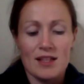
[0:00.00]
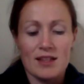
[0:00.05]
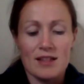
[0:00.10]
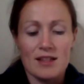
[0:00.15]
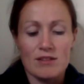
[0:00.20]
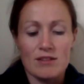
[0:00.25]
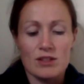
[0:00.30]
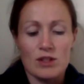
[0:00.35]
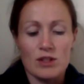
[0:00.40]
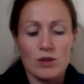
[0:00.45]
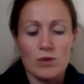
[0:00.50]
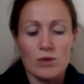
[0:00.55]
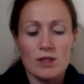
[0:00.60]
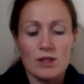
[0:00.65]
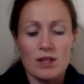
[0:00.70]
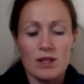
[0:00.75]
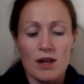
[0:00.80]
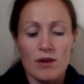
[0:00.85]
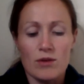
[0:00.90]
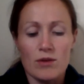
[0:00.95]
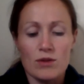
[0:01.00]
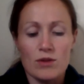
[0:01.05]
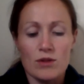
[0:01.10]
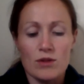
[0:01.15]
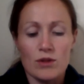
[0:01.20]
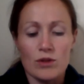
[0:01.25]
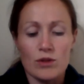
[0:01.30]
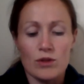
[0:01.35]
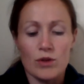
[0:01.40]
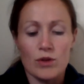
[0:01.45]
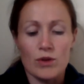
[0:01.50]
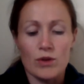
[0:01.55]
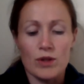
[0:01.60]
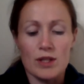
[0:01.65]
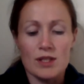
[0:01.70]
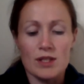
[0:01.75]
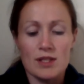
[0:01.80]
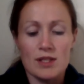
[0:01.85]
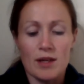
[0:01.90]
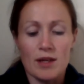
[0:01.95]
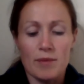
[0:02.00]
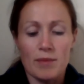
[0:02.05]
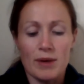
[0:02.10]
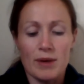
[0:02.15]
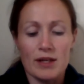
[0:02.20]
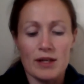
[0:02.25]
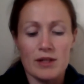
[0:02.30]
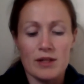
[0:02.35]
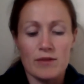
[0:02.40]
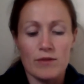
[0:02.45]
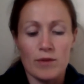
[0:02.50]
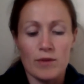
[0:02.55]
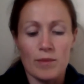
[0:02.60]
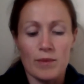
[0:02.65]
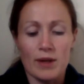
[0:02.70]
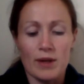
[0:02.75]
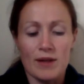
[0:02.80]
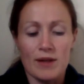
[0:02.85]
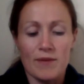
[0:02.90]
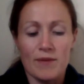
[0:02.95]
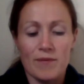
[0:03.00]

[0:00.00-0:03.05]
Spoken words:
There is no sound or noise apart from me.